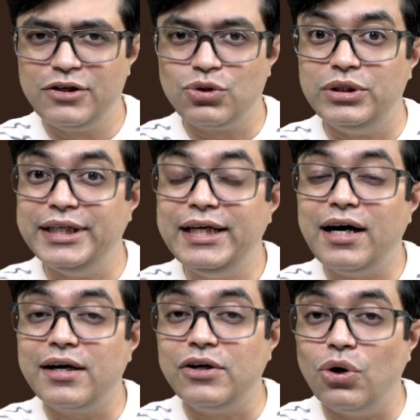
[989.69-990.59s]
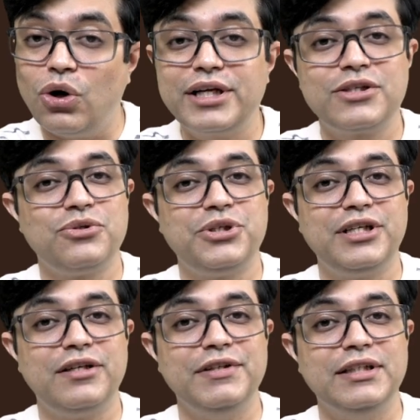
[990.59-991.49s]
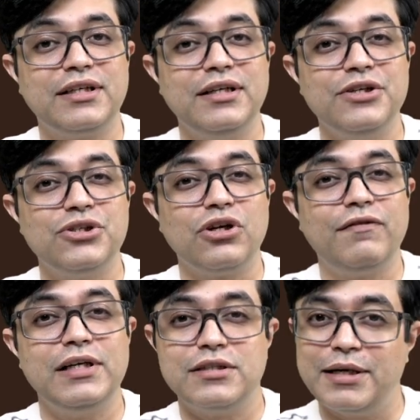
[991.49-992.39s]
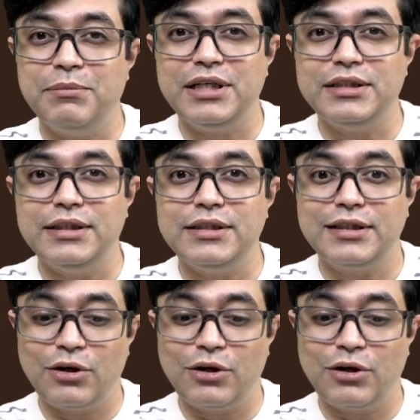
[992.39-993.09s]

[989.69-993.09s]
So they are not associated with the condition of Alzheimer disease.